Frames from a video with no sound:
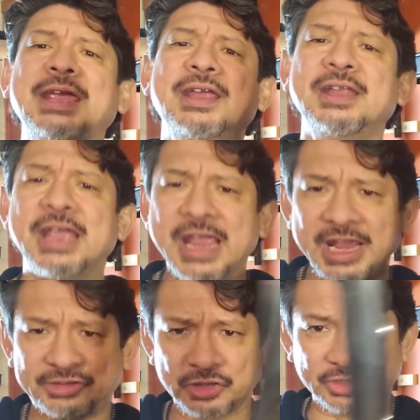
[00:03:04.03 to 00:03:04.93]
in,
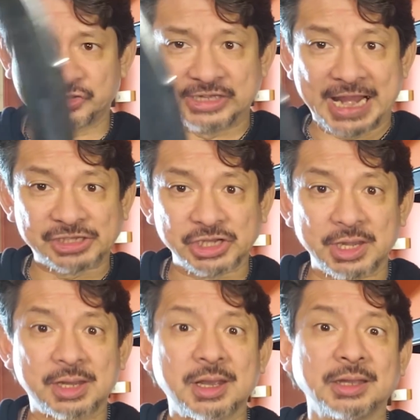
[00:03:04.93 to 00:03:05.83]
it's going to slash
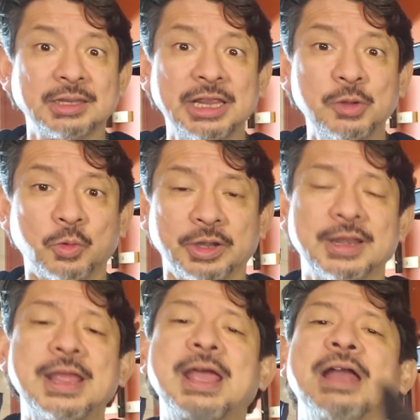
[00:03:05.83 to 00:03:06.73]
and cut inward.